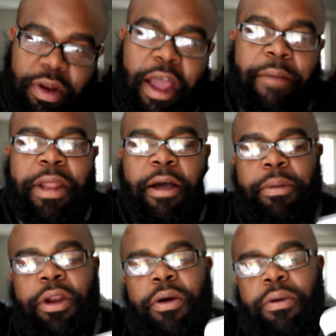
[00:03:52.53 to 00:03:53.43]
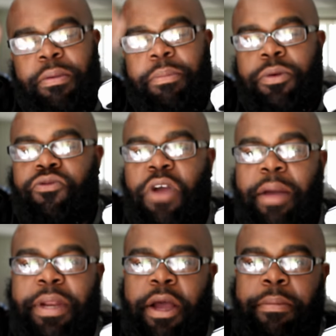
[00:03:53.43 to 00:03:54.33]
drop down below,
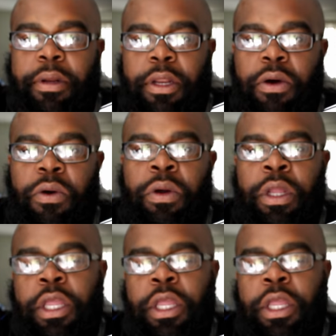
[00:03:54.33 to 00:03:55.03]
drop down below